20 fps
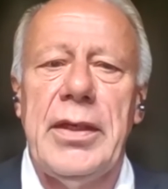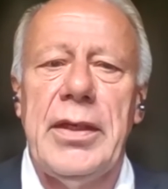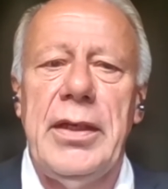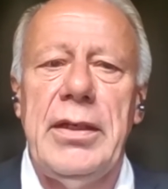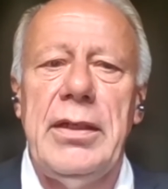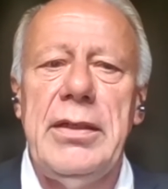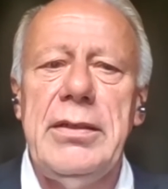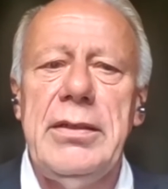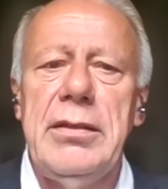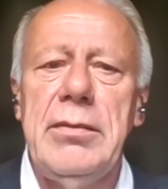A
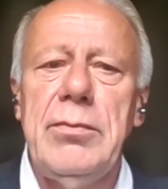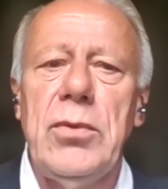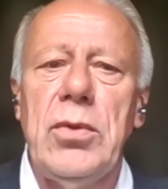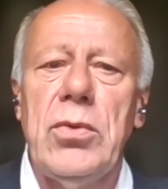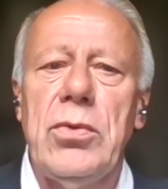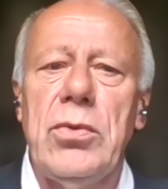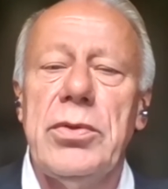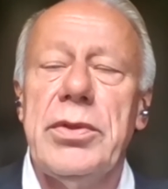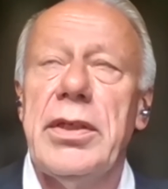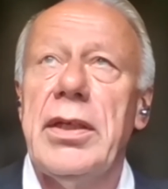little
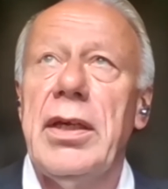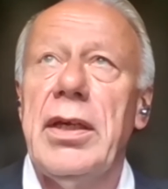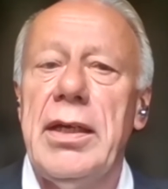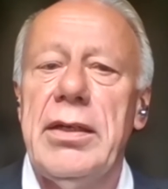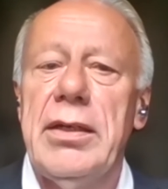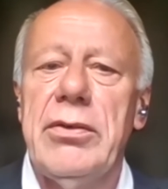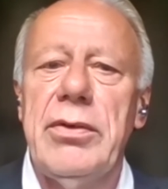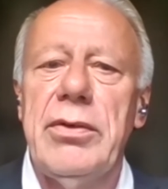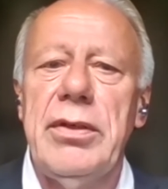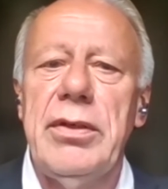more than
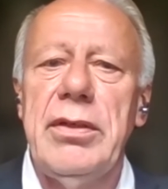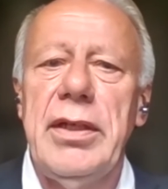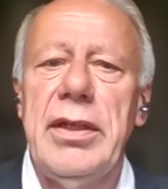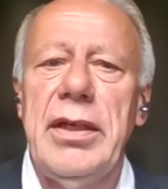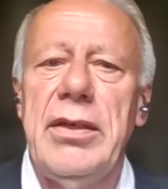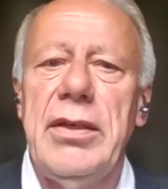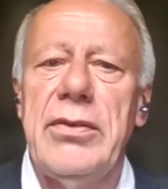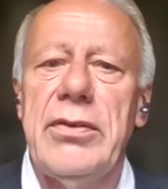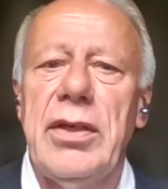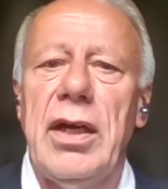100
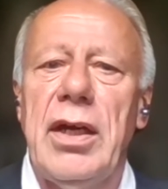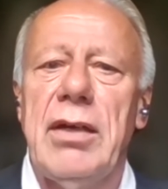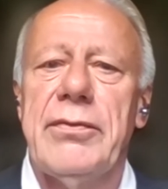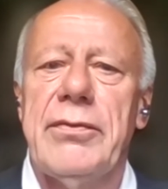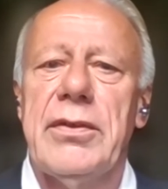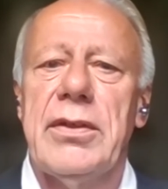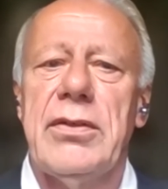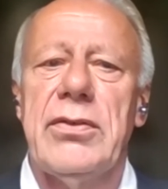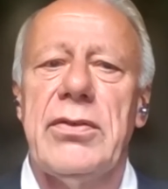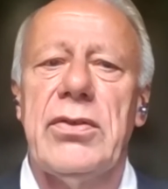days
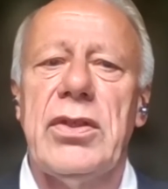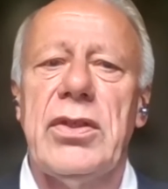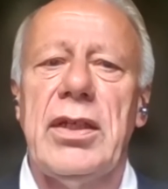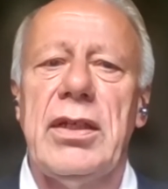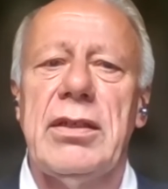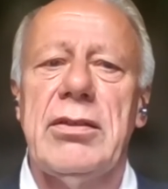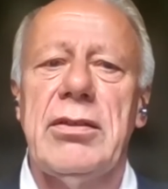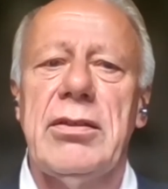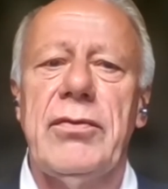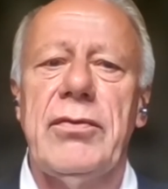after the
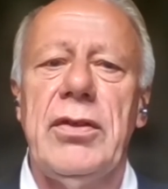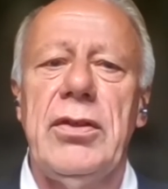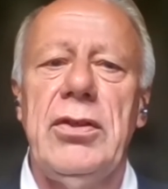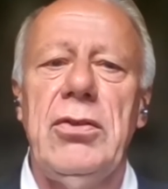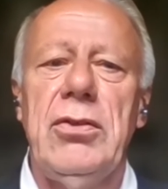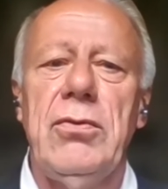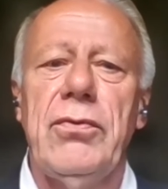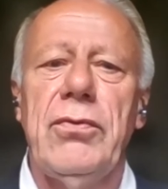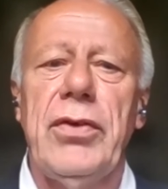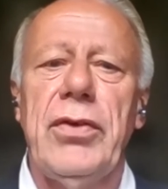start of the
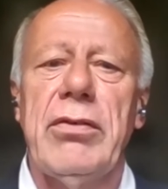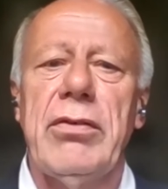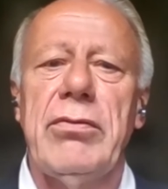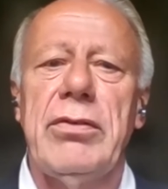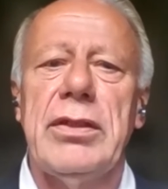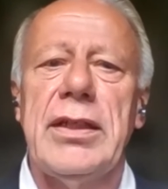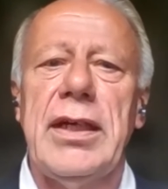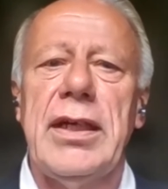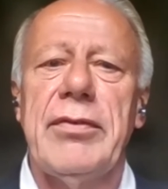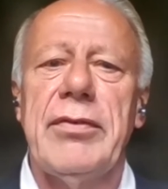new
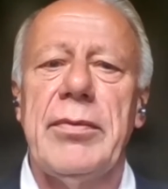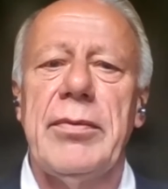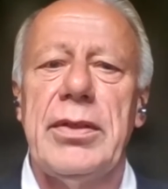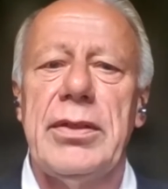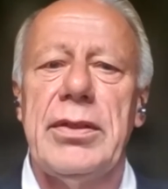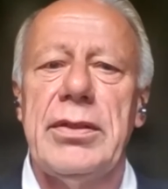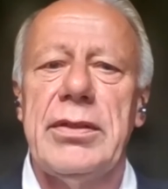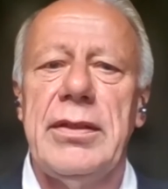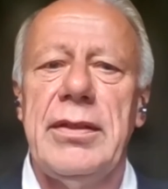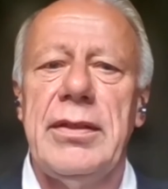federal
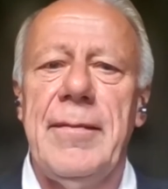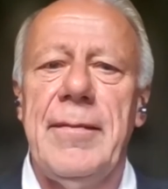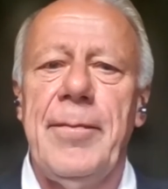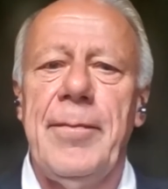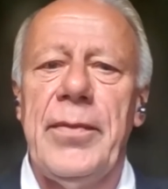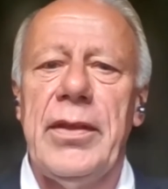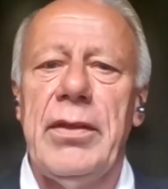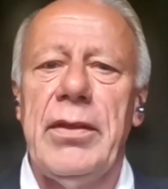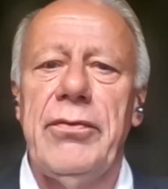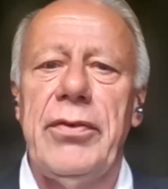government,
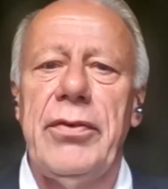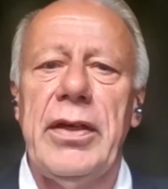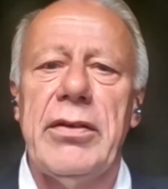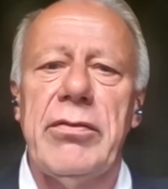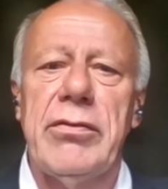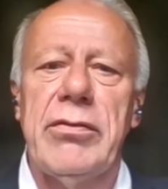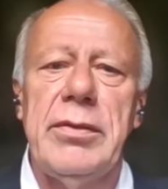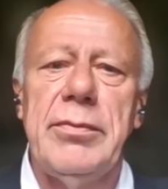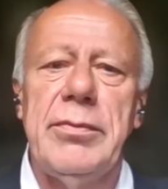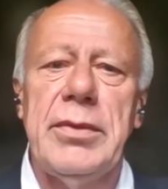the
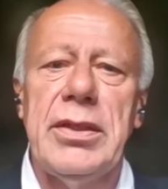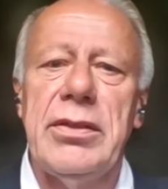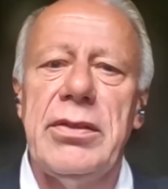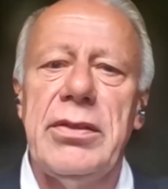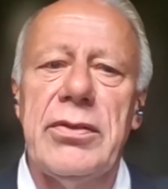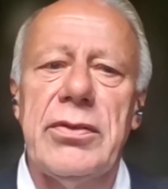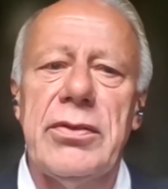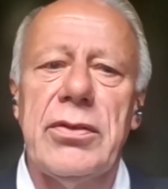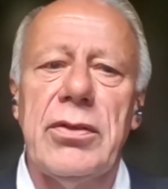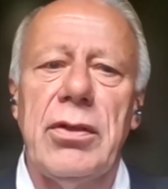Federal
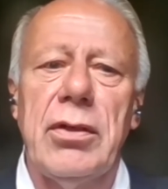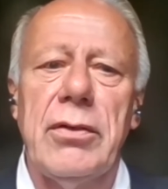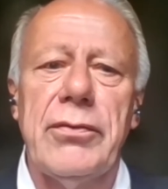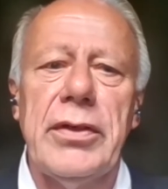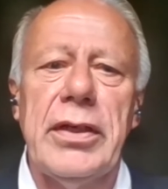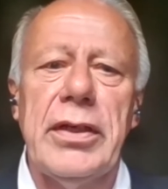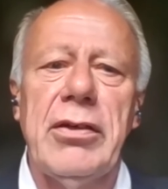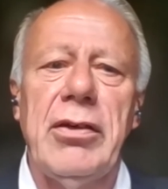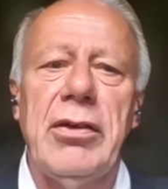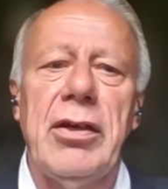Minister of
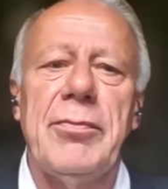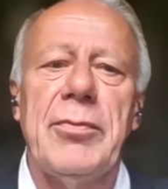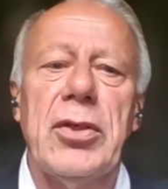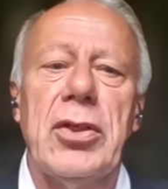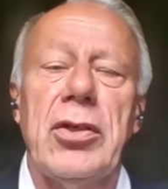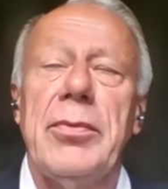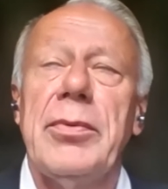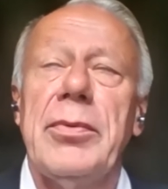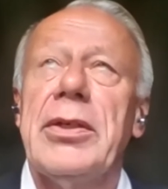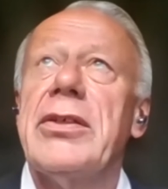
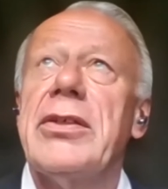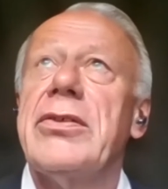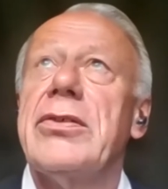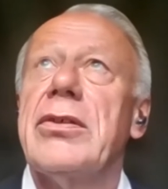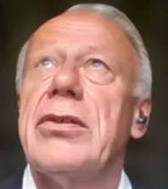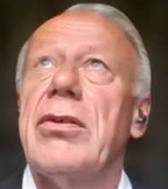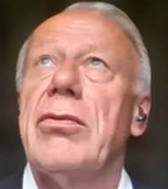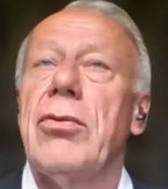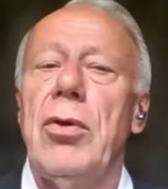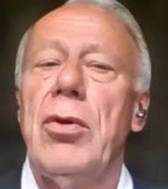
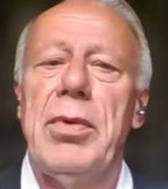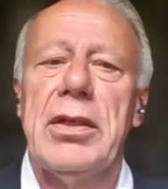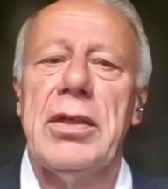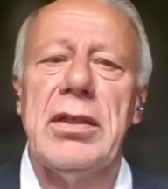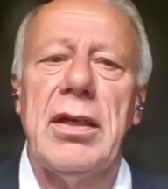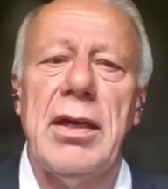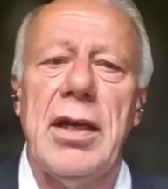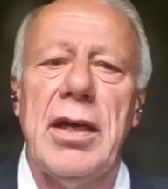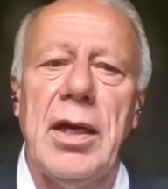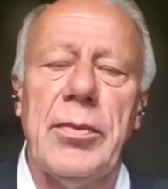Economics, Robert
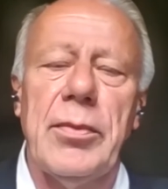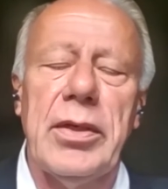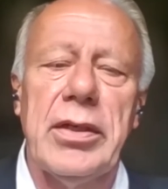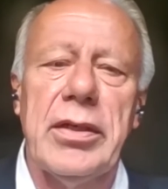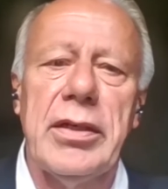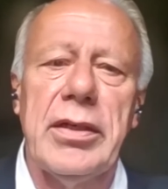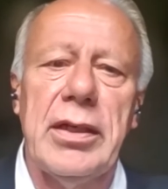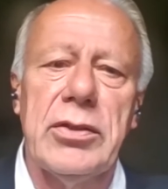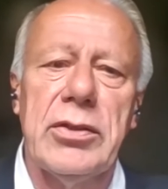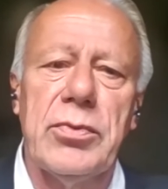Habeck,
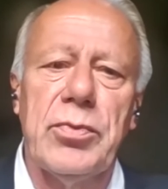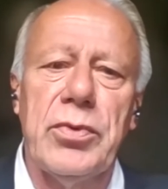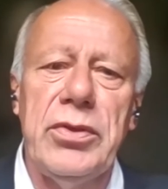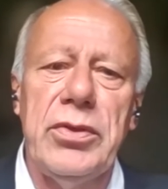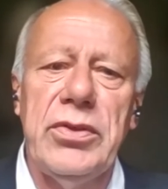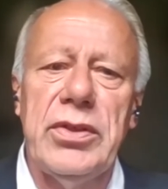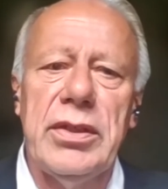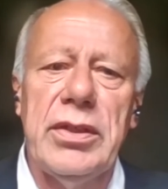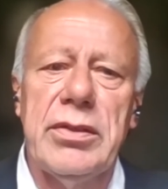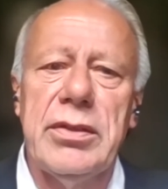has
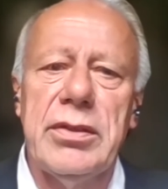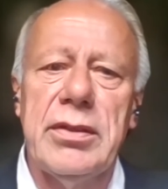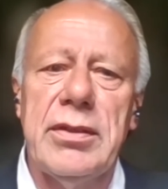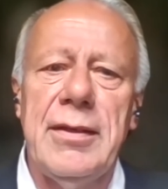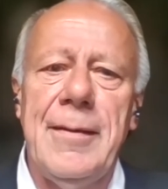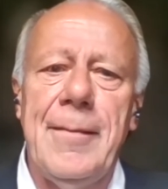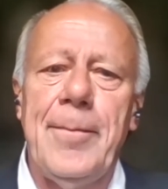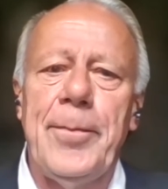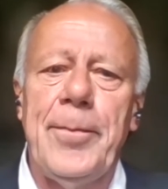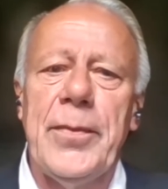presented
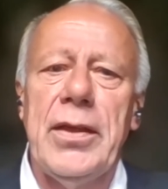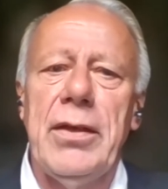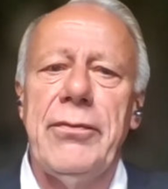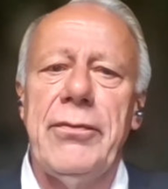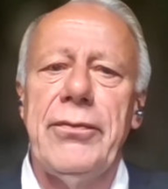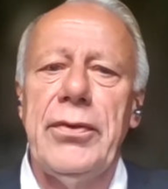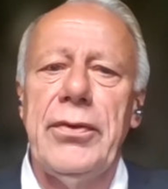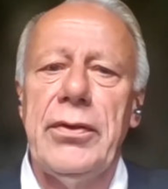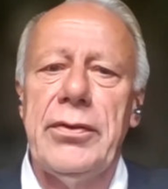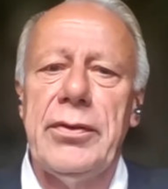the
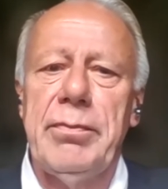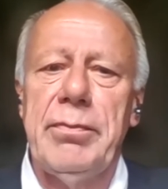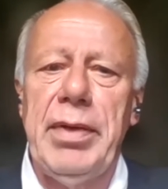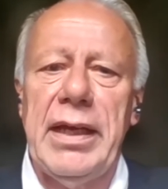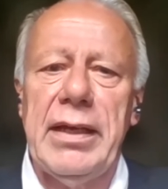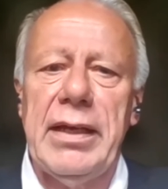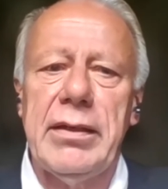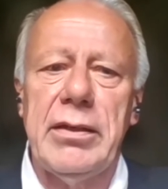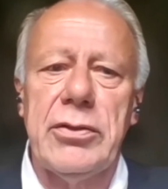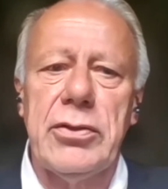first
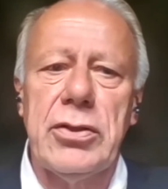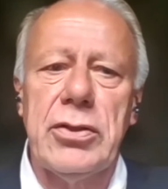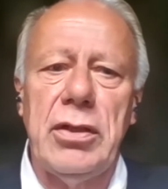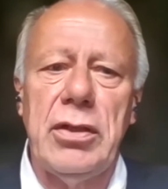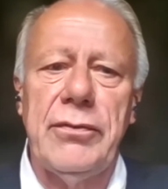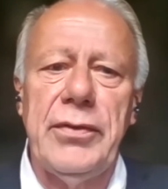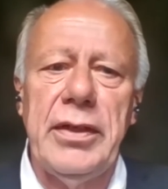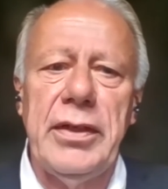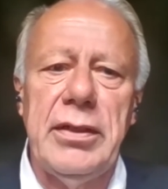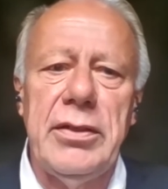package
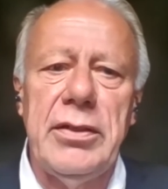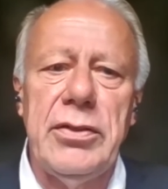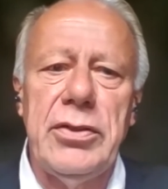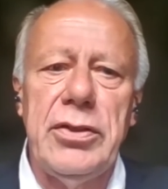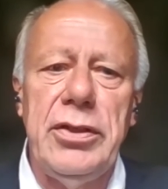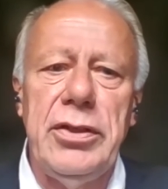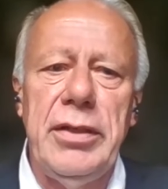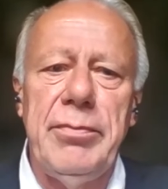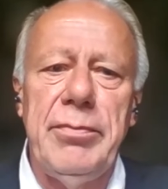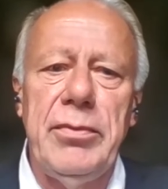of
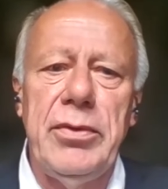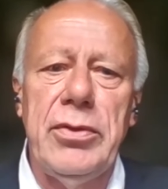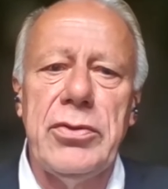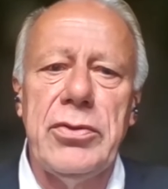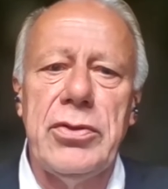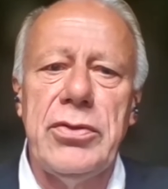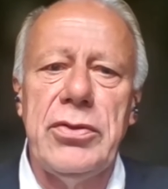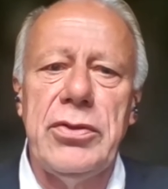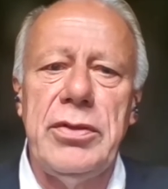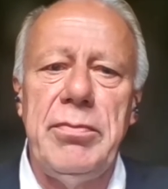energy
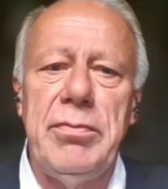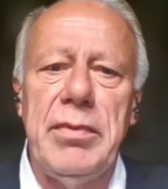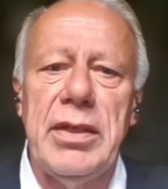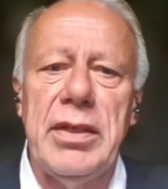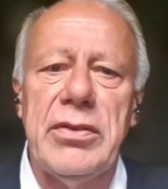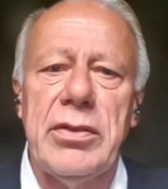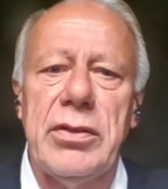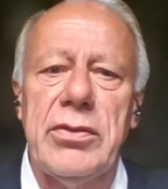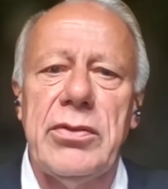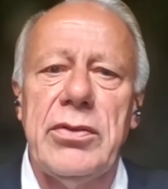emergency
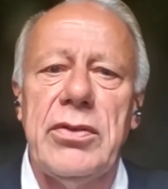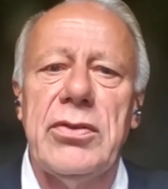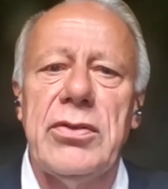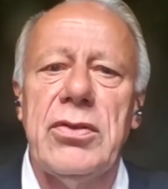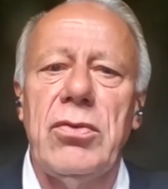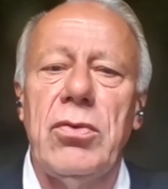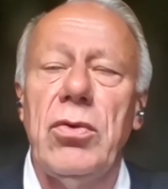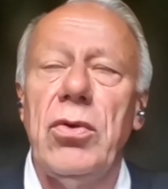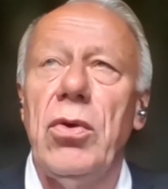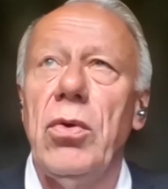measures, the
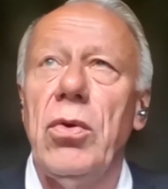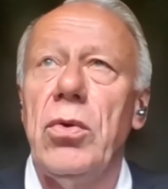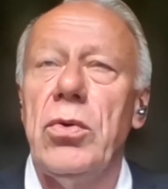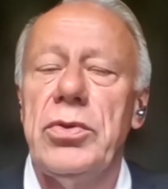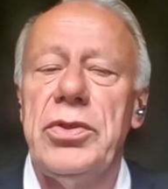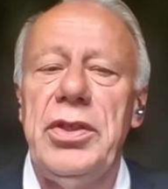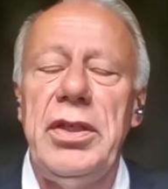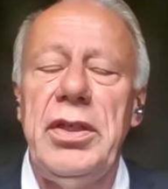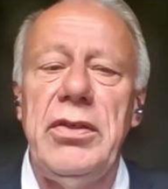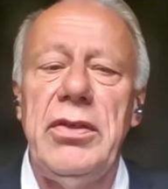
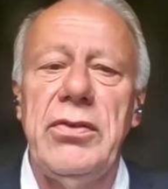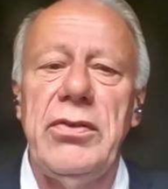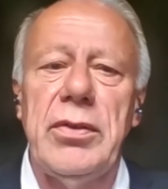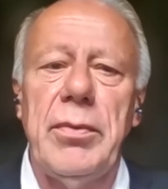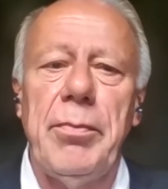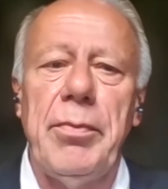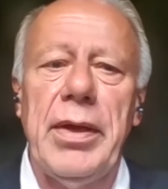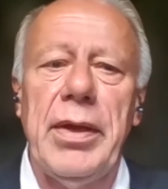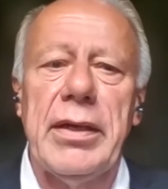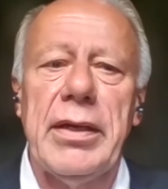so-called Easter
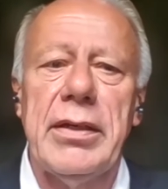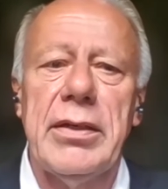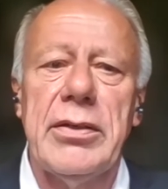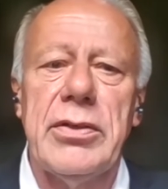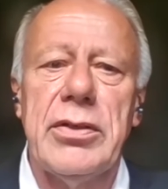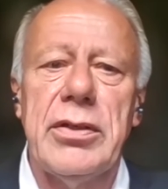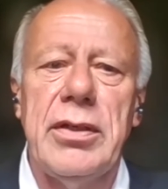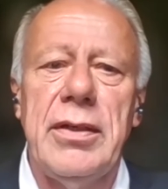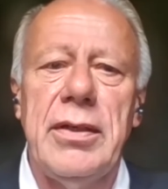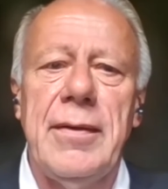
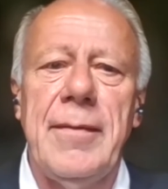package.